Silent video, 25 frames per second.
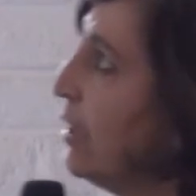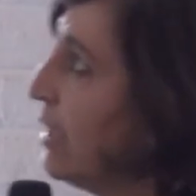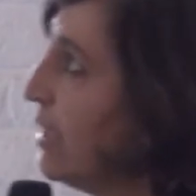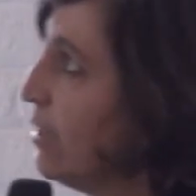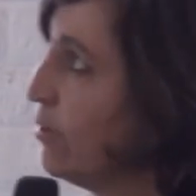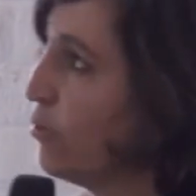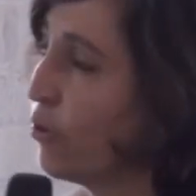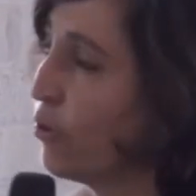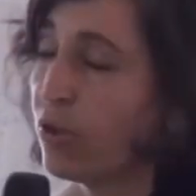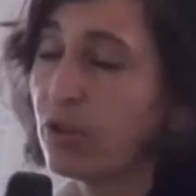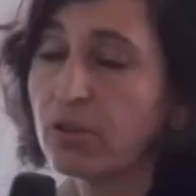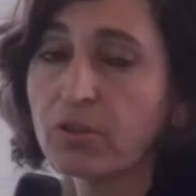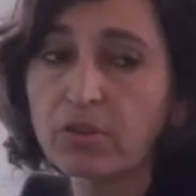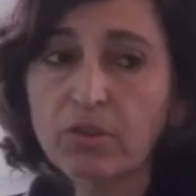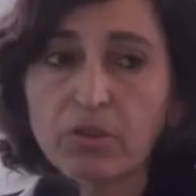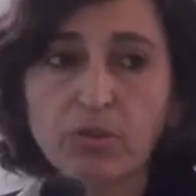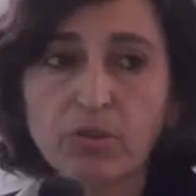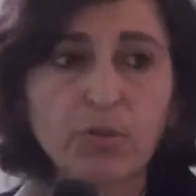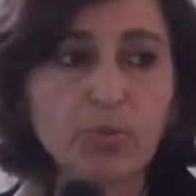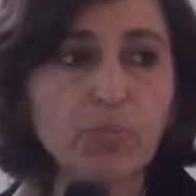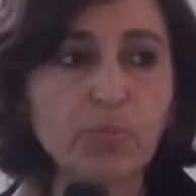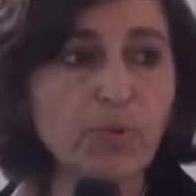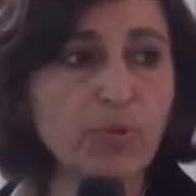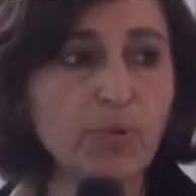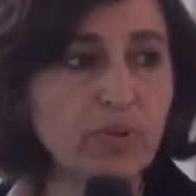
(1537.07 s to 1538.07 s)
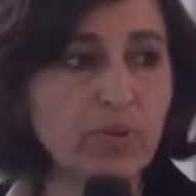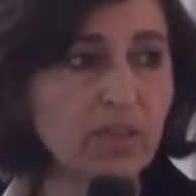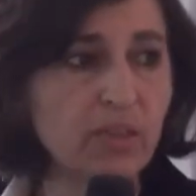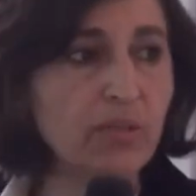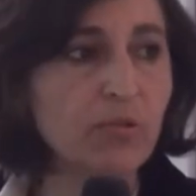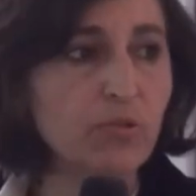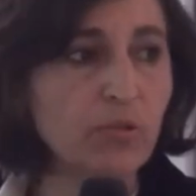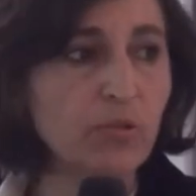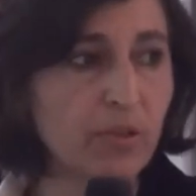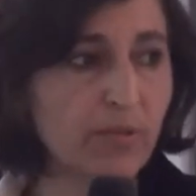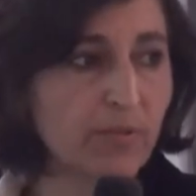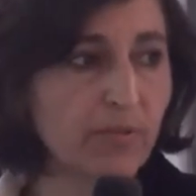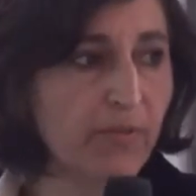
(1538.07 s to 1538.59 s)
in order to put
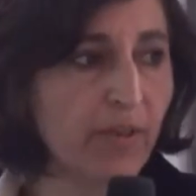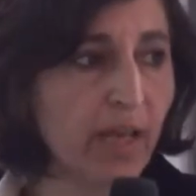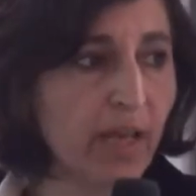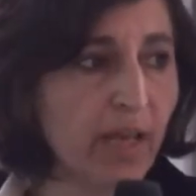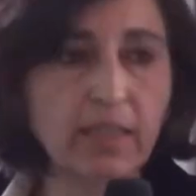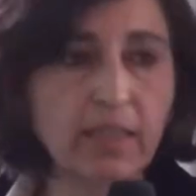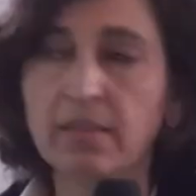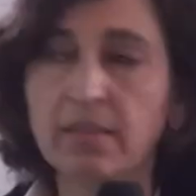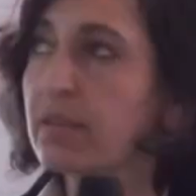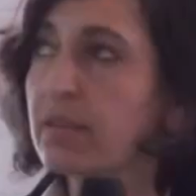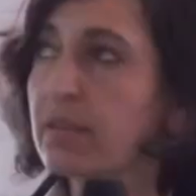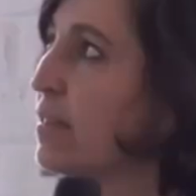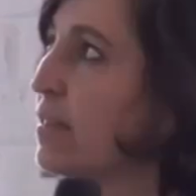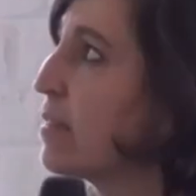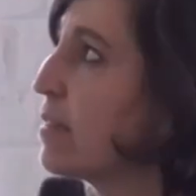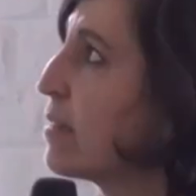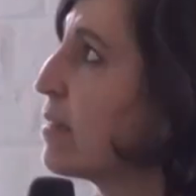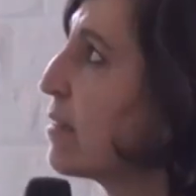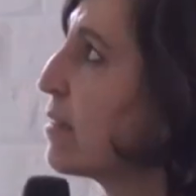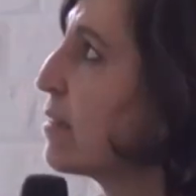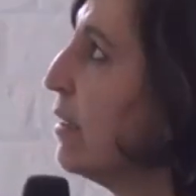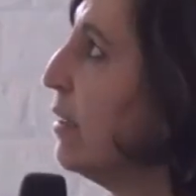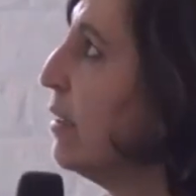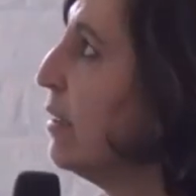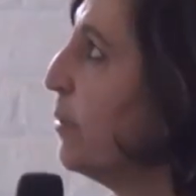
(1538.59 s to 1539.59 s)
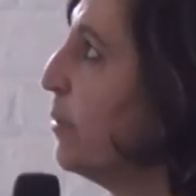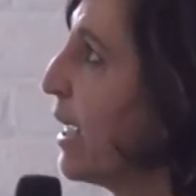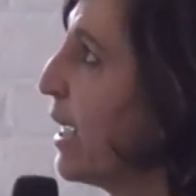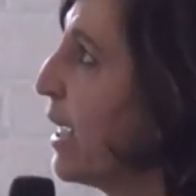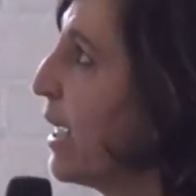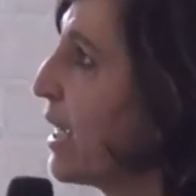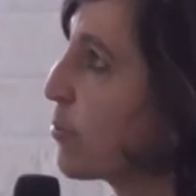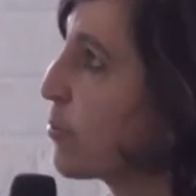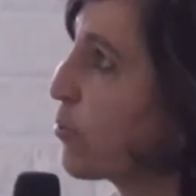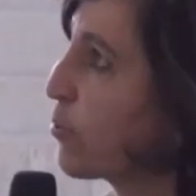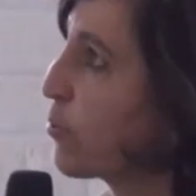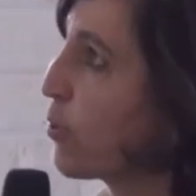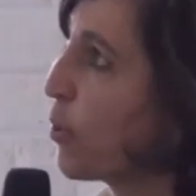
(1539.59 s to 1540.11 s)
into effect this
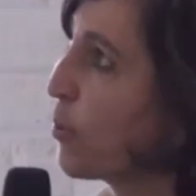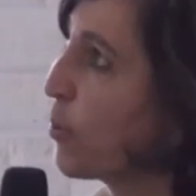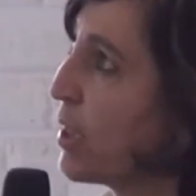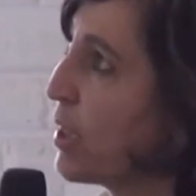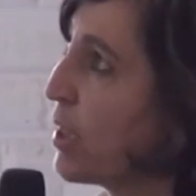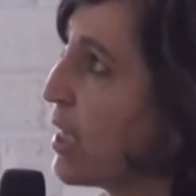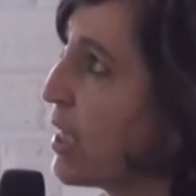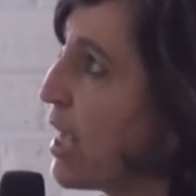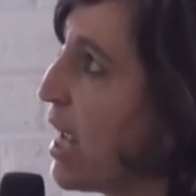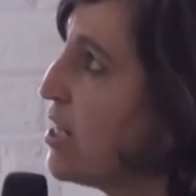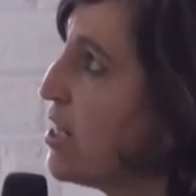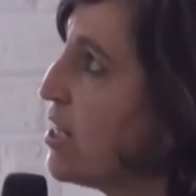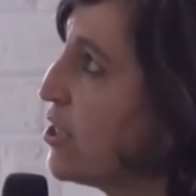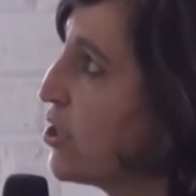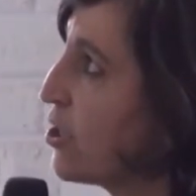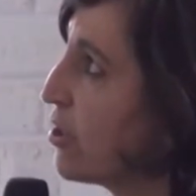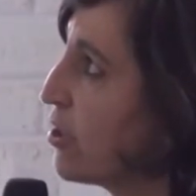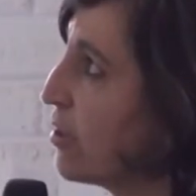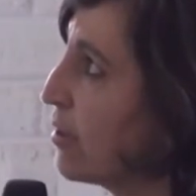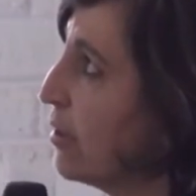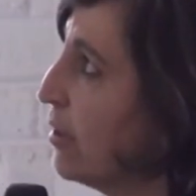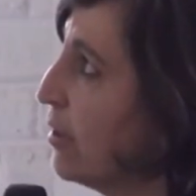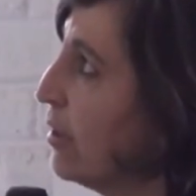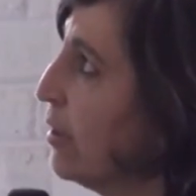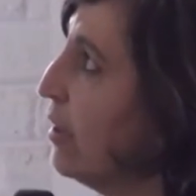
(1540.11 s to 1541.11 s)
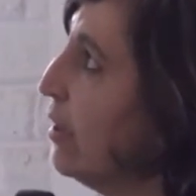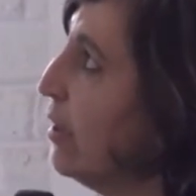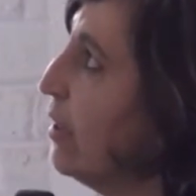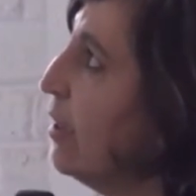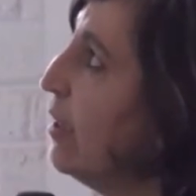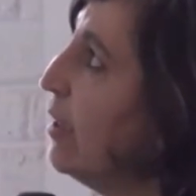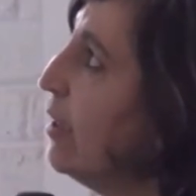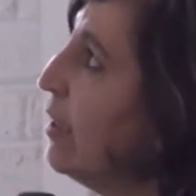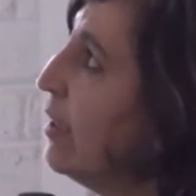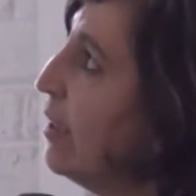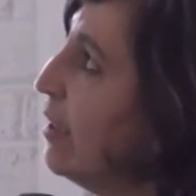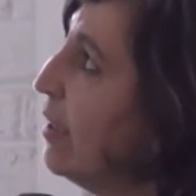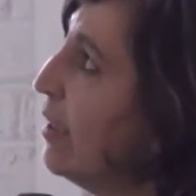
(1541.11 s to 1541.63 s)
expropriation
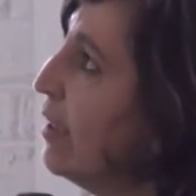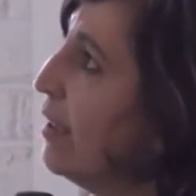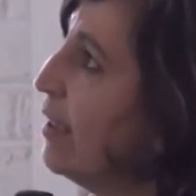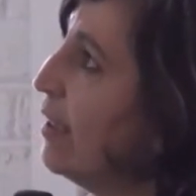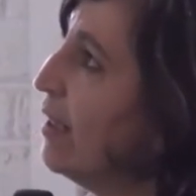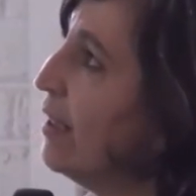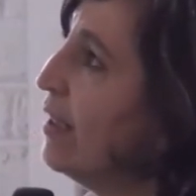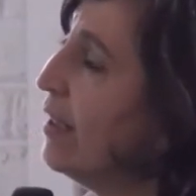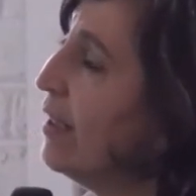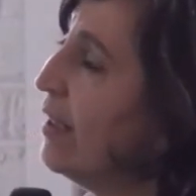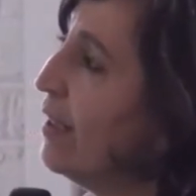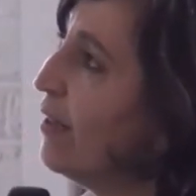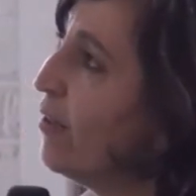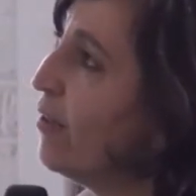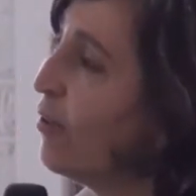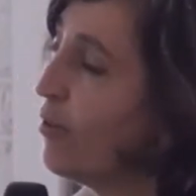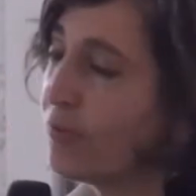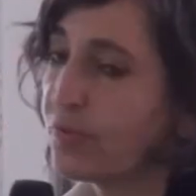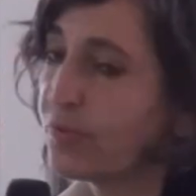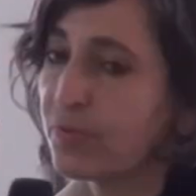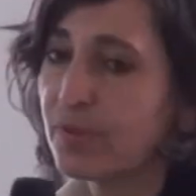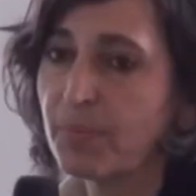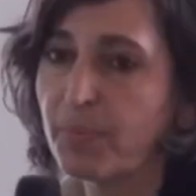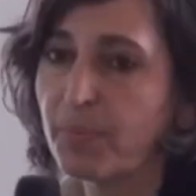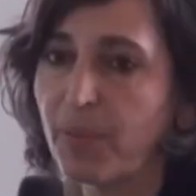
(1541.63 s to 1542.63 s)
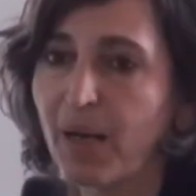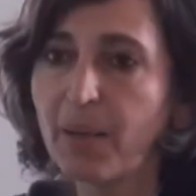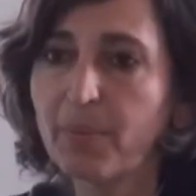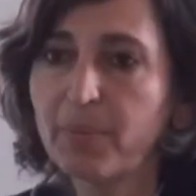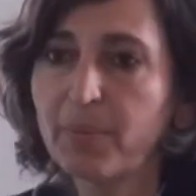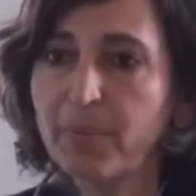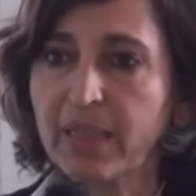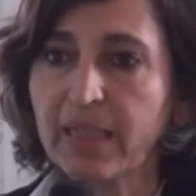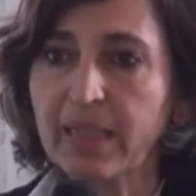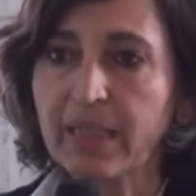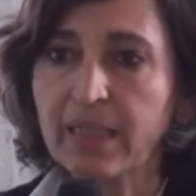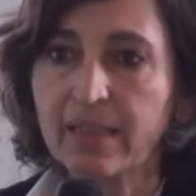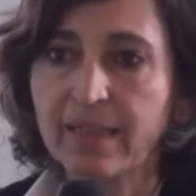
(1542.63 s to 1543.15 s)
of the
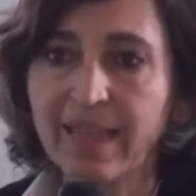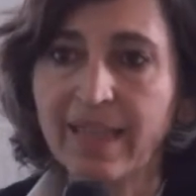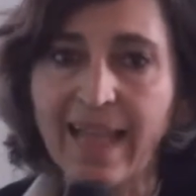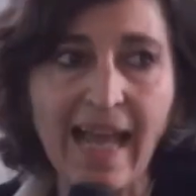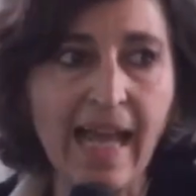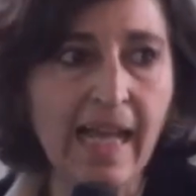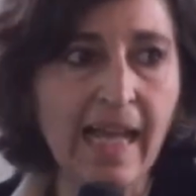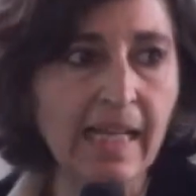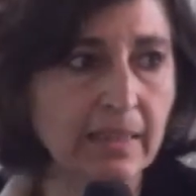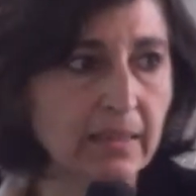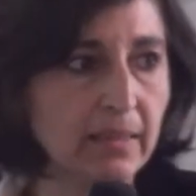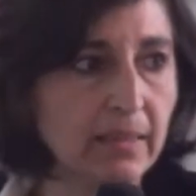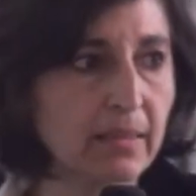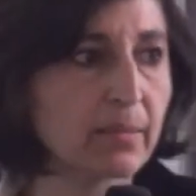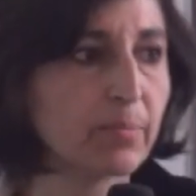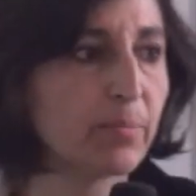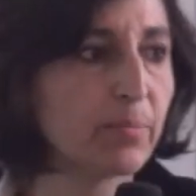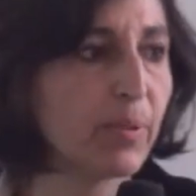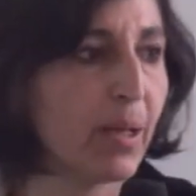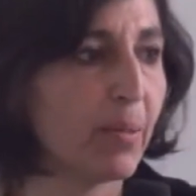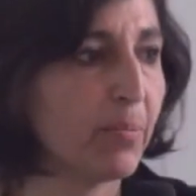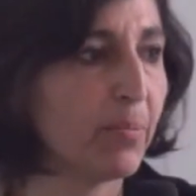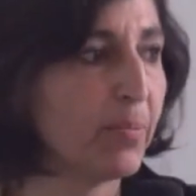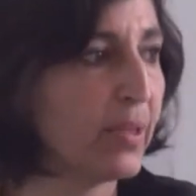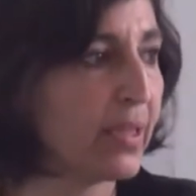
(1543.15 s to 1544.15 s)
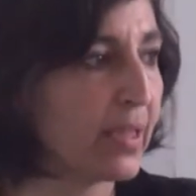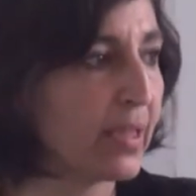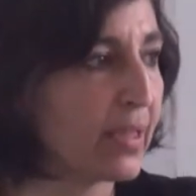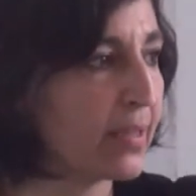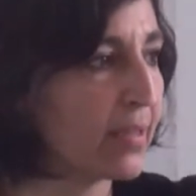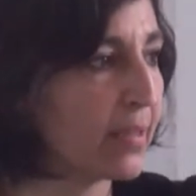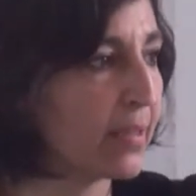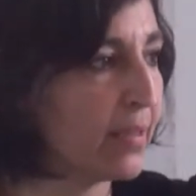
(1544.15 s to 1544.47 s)
public land, public